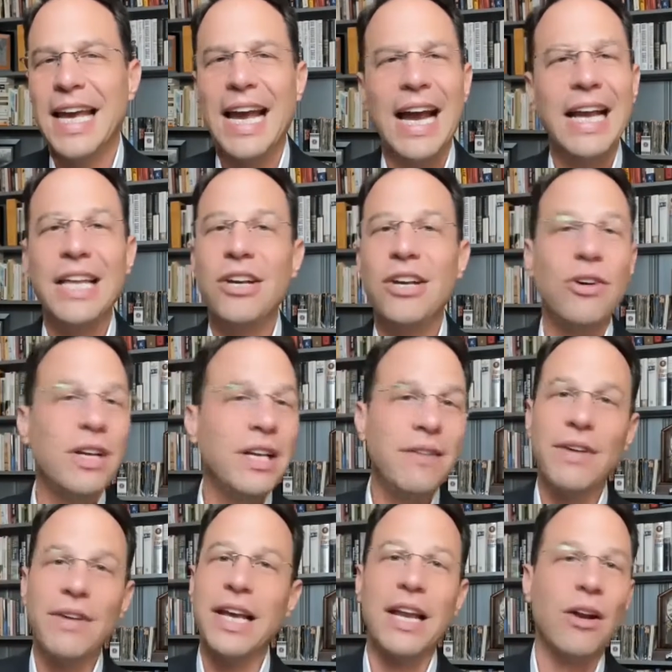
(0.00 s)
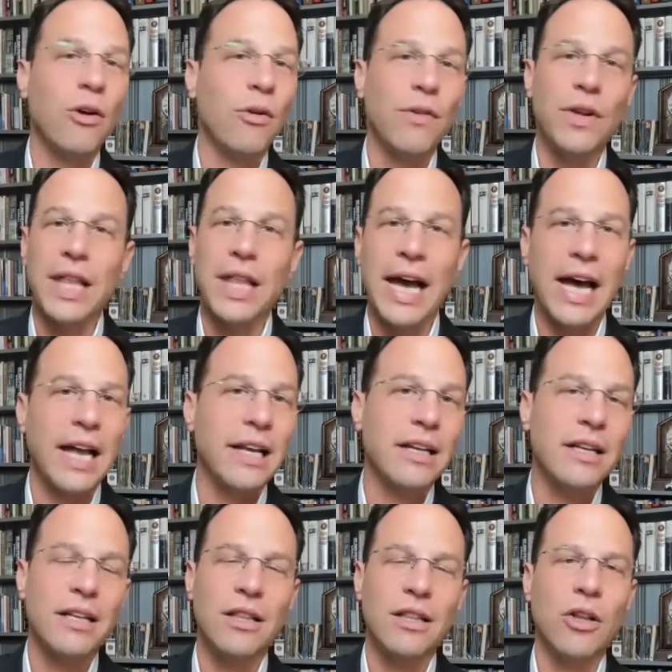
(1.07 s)
And he couldn't even get over that
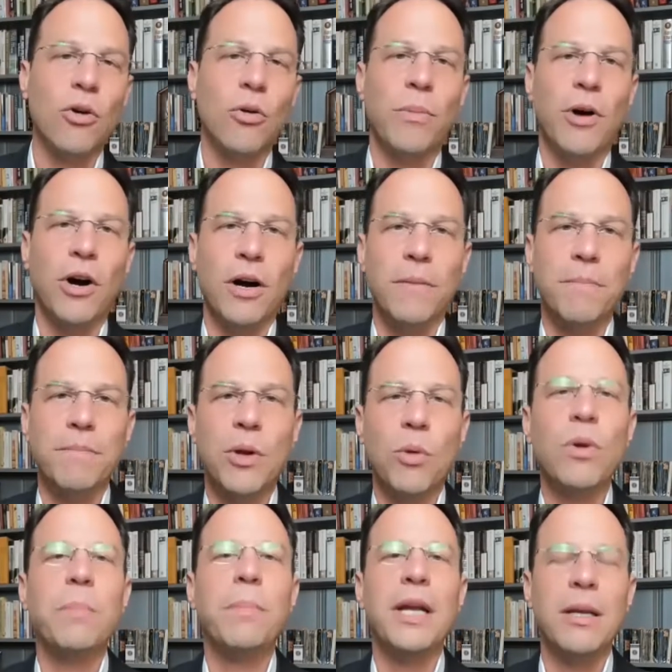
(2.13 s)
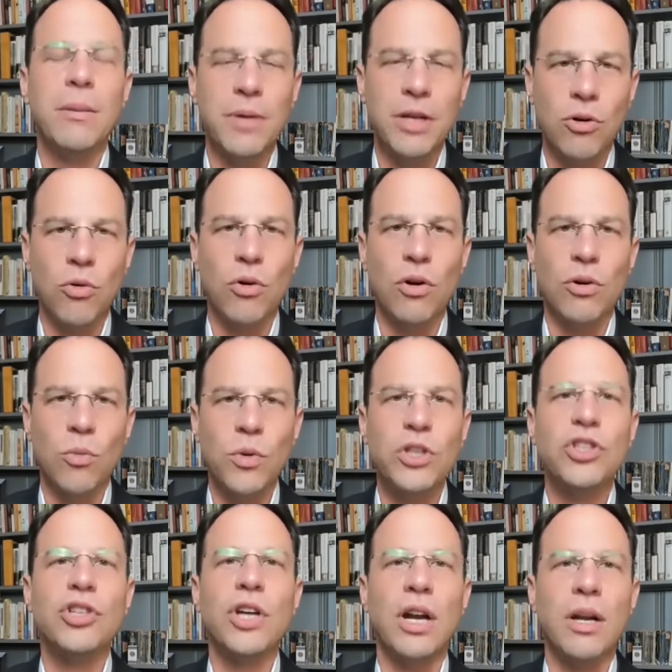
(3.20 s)
low bar. We beat him in court. We
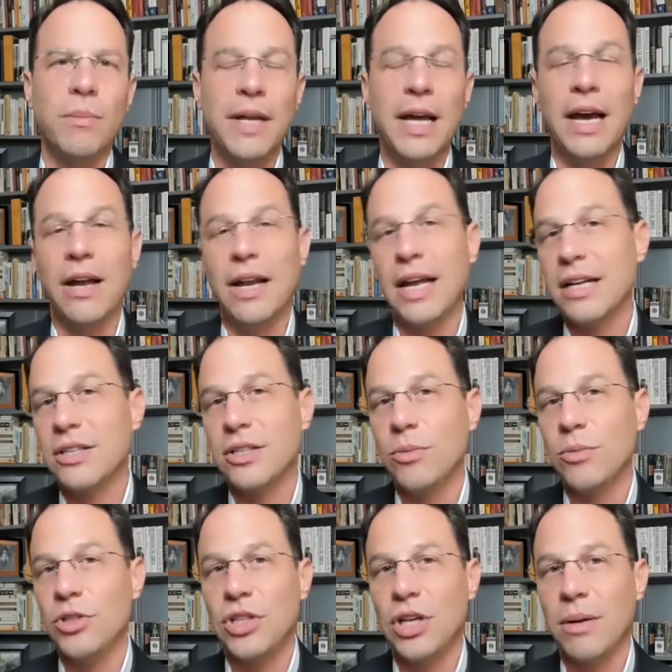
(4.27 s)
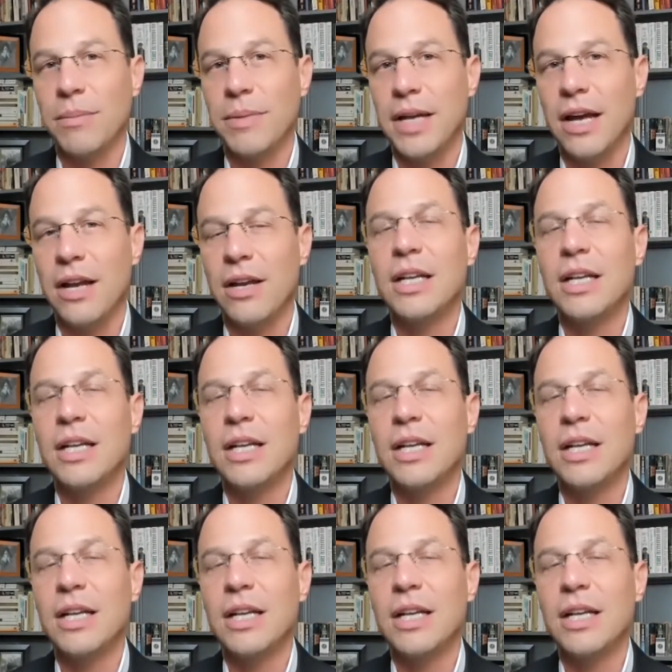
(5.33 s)
shut him down. Actually, we shut him down